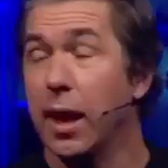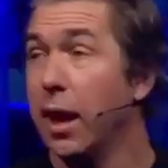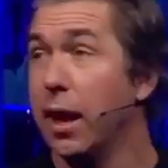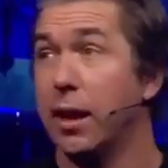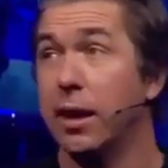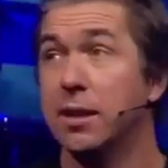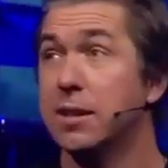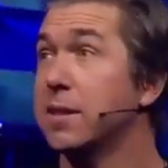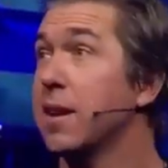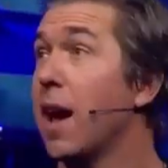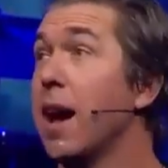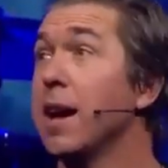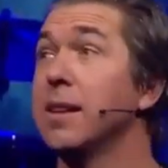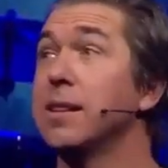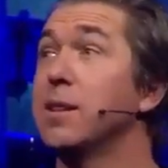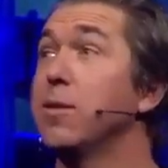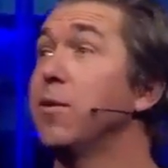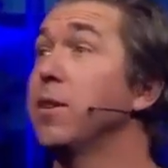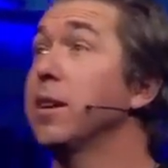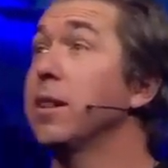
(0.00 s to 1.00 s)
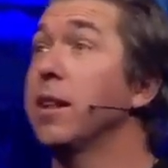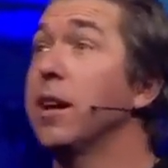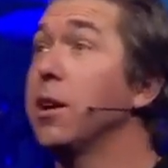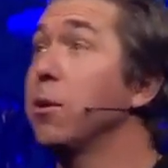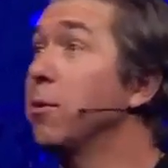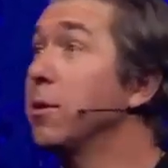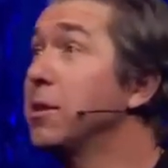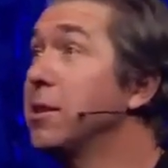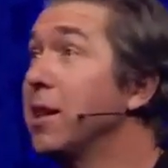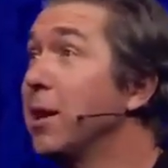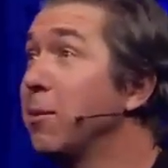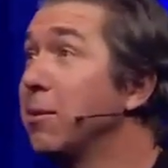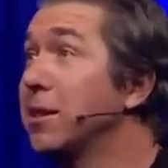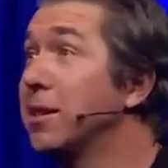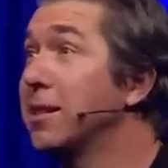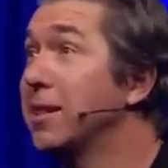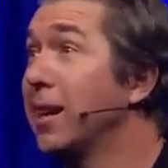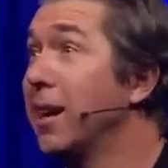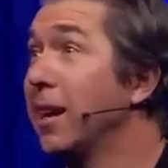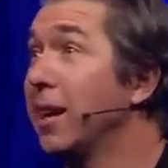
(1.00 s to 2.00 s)
and in scientific language, they would
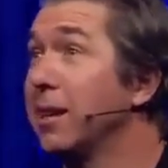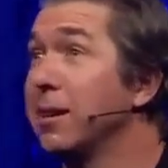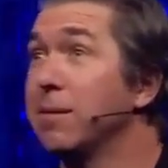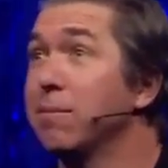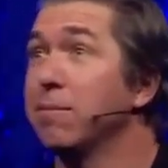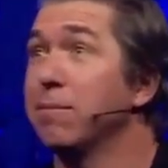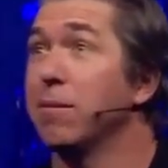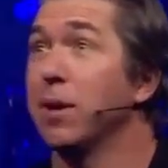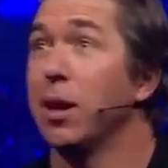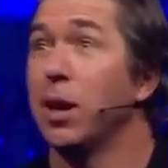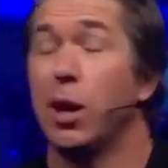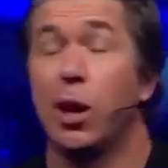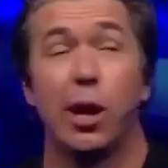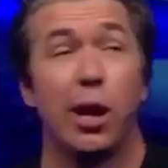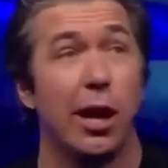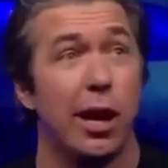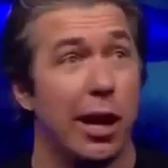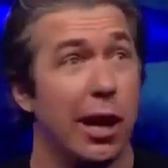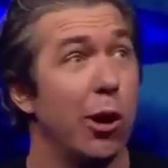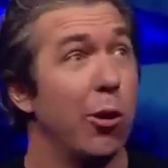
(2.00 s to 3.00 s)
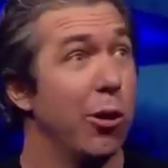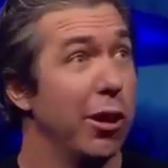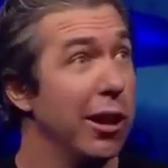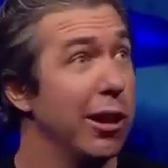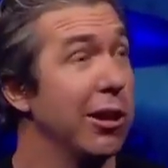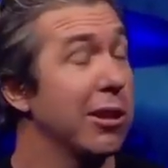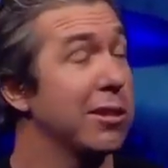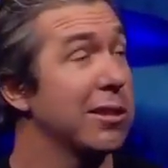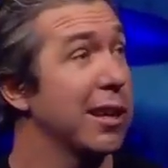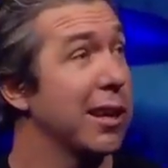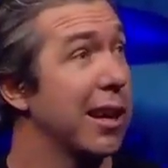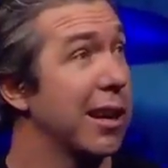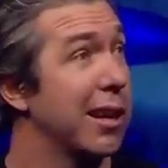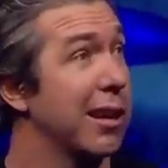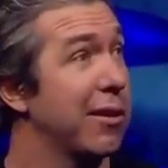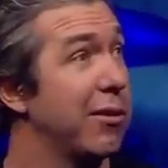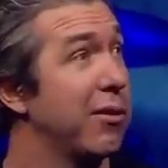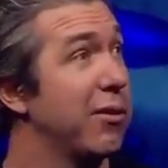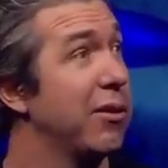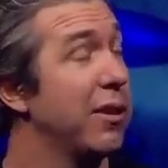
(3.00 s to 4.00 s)
say, well, it looks like a
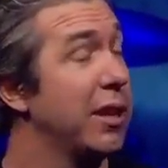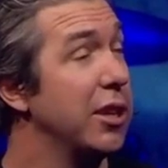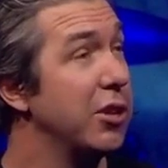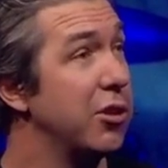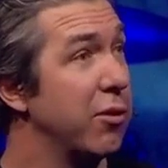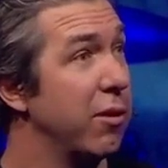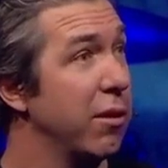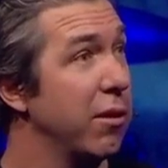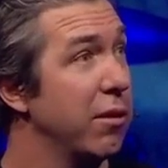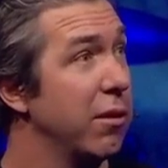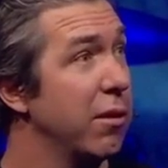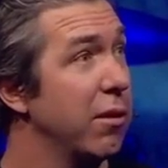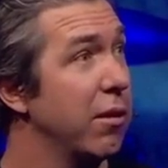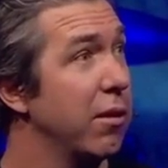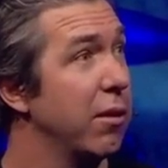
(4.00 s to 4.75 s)
cathedral.